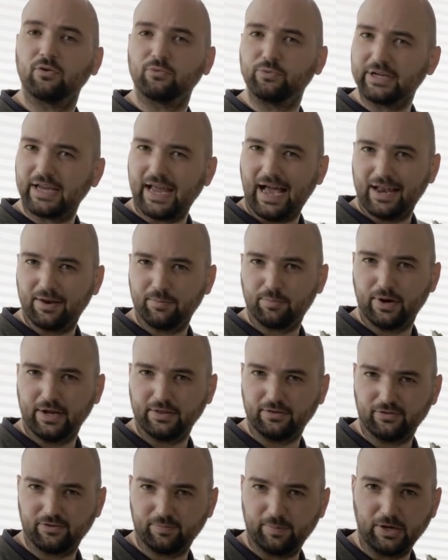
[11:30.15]

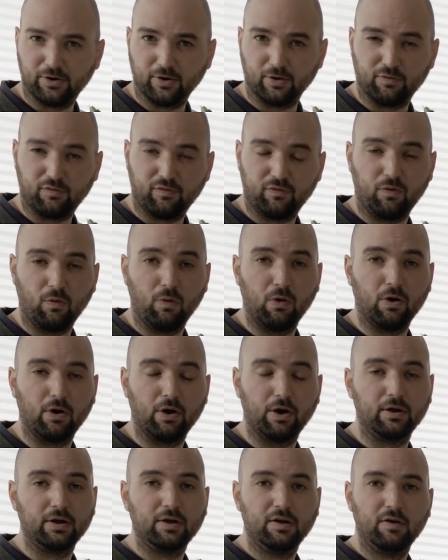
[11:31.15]
recalibrate the speaker
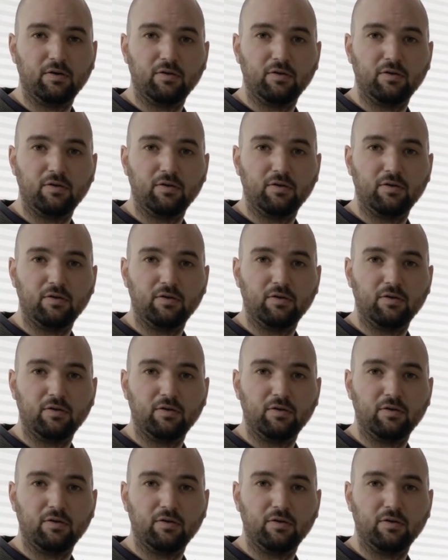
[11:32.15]
for